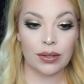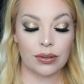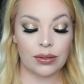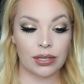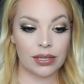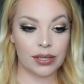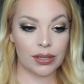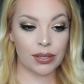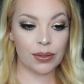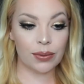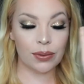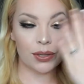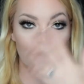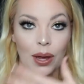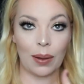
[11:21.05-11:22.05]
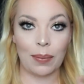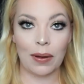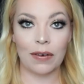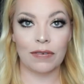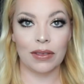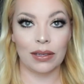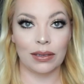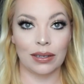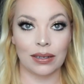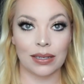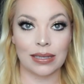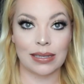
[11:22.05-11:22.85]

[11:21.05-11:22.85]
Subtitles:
So just to top off the look,